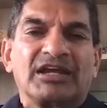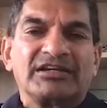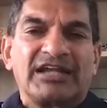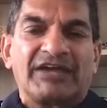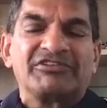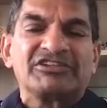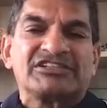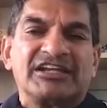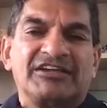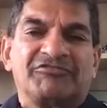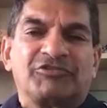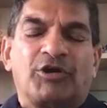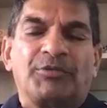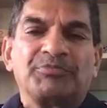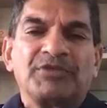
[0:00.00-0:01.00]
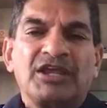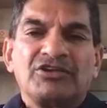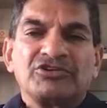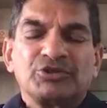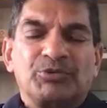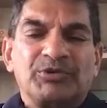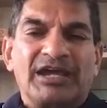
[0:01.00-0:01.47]
divesting from.
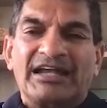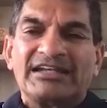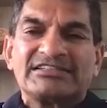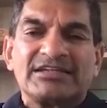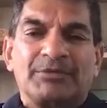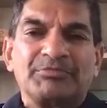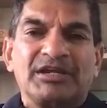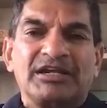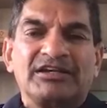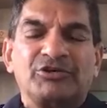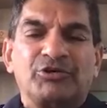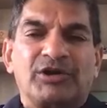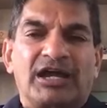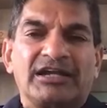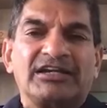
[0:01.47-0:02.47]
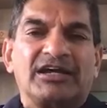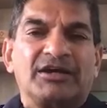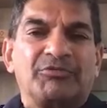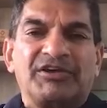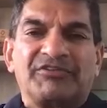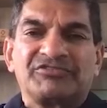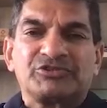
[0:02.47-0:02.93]
So we had some in
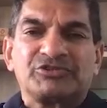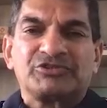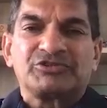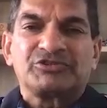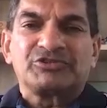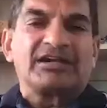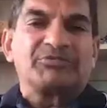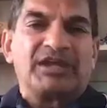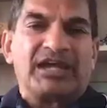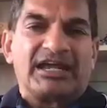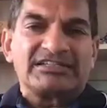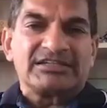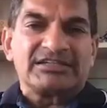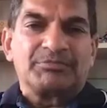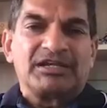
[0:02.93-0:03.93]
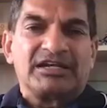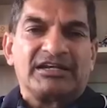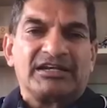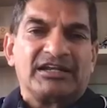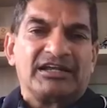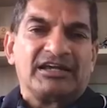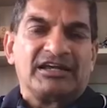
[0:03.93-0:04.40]
Uganda, we have sold that. We had some
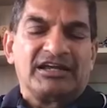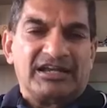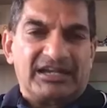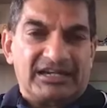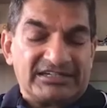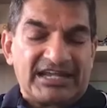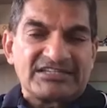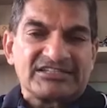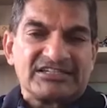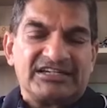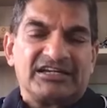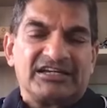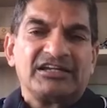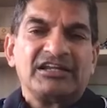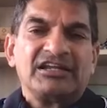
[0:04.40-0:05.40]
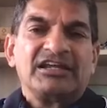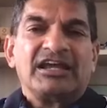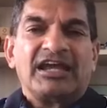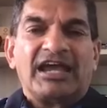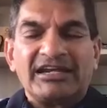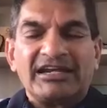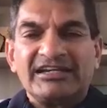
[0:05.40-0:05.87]
in Tanzania
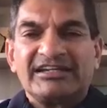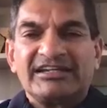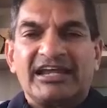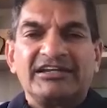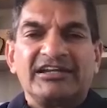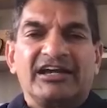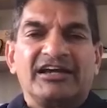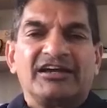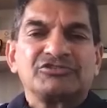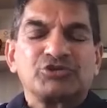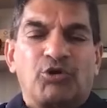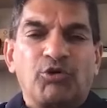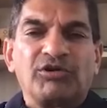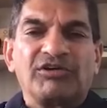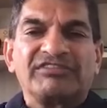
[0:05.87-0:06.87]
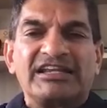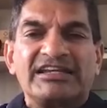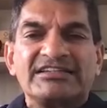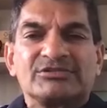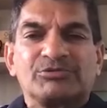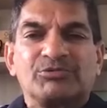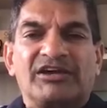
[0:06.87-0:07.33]
and in Kenya. So all of
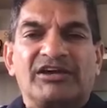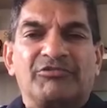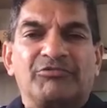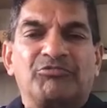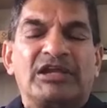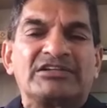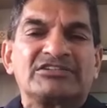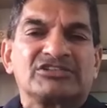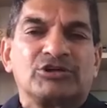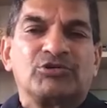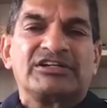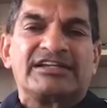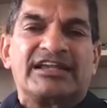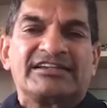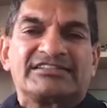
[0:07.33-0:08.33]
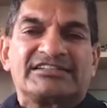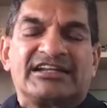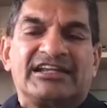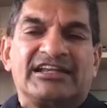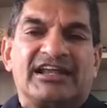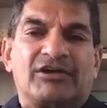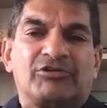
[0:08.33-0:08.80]
these we have been slowly
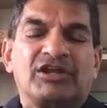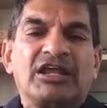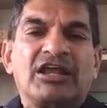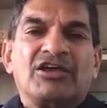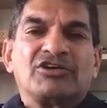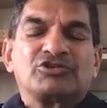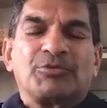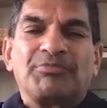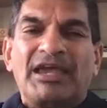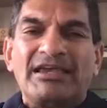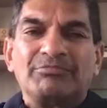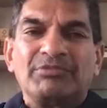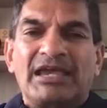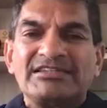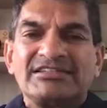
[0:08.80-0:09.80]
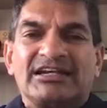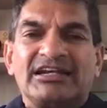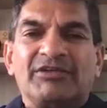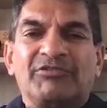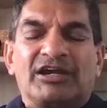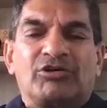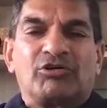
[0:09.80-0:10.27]
exiting that. So
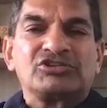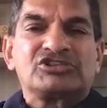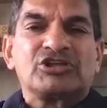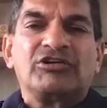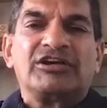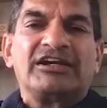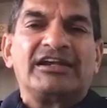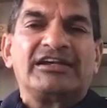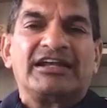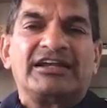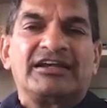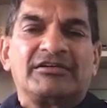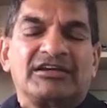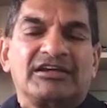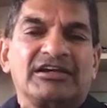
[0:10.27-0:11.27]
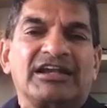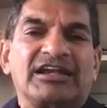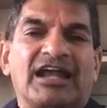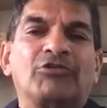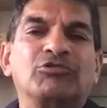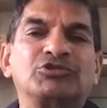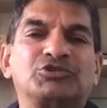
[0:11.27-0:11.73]
basically, we're consolidating
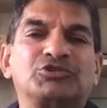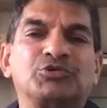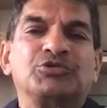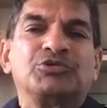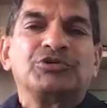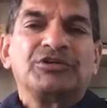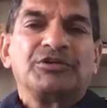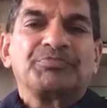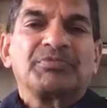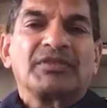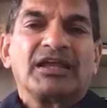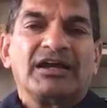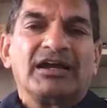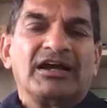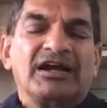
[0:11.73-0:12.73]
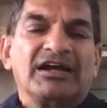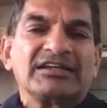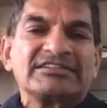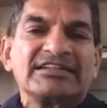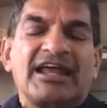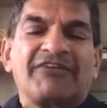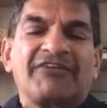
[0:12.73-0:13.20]
down to
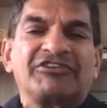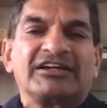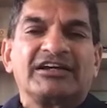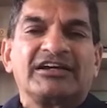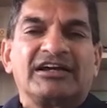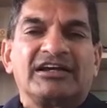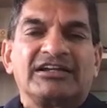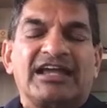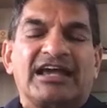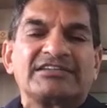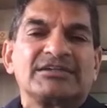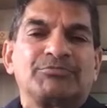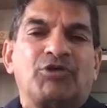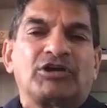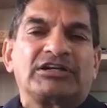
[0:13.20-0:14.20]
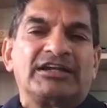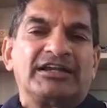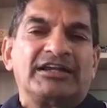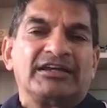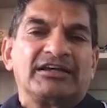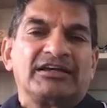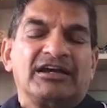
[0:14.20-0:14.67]
Silafrica, Nyanza Bottling,